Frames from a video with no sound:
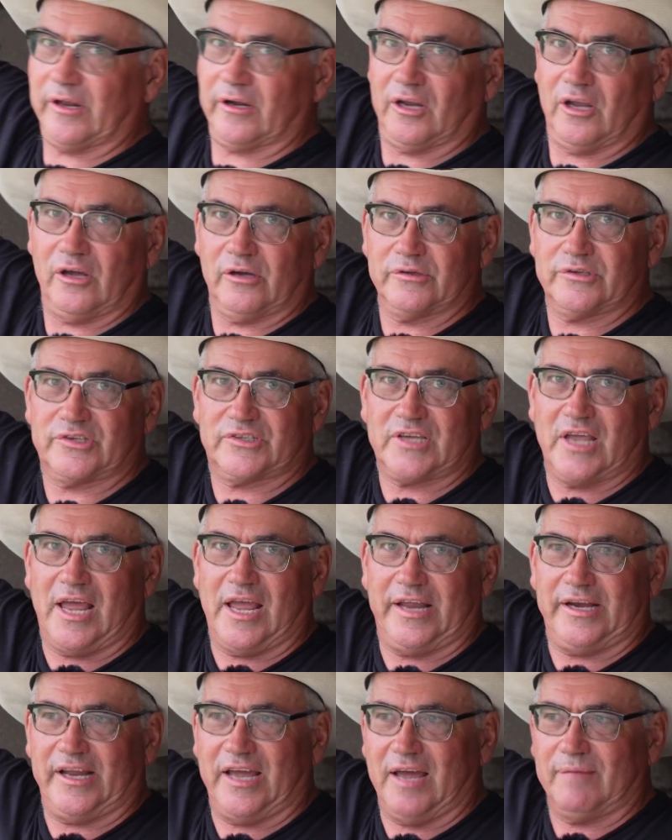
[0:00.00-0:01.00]
unload
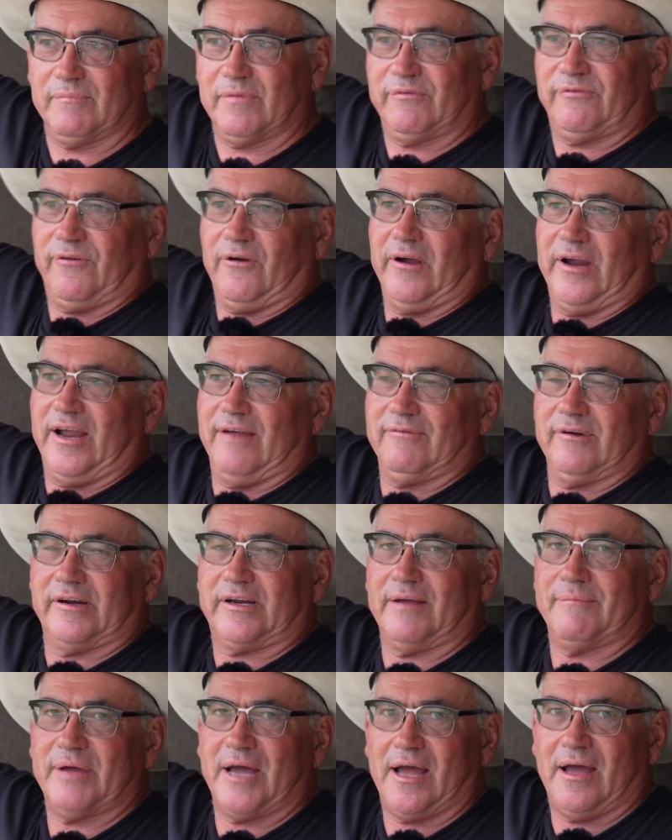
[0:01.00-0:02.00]
sign up before I ever
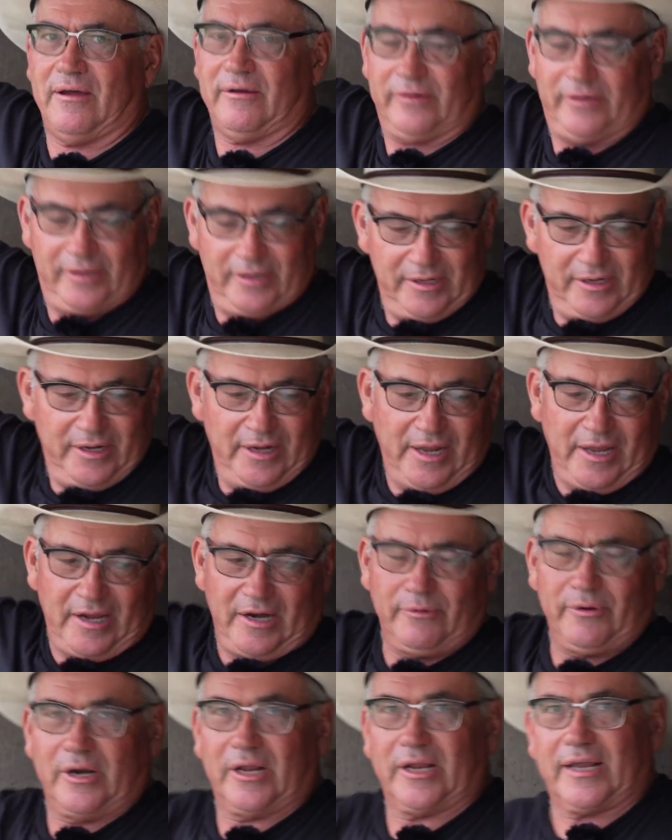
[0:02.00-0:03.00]
come out. And I
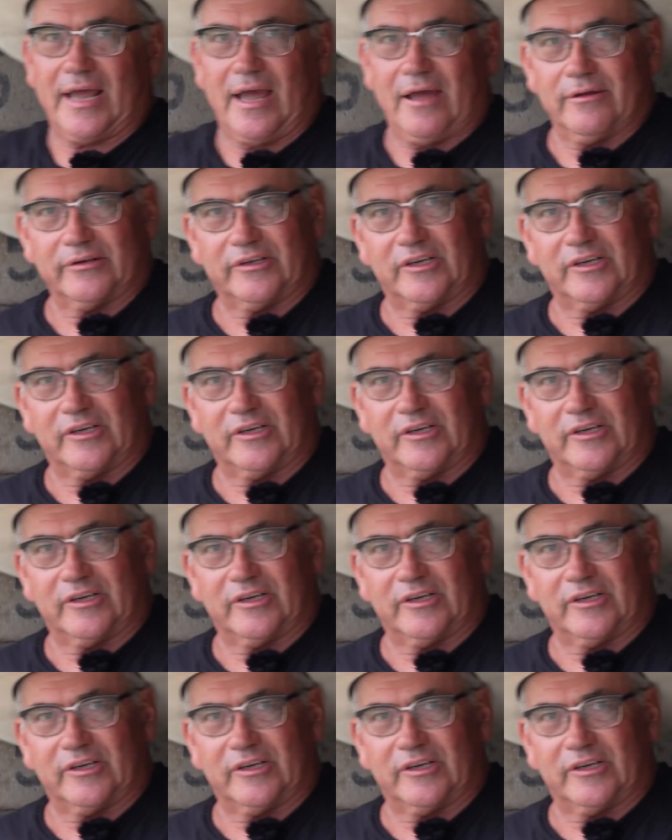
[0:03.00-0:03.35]
want to count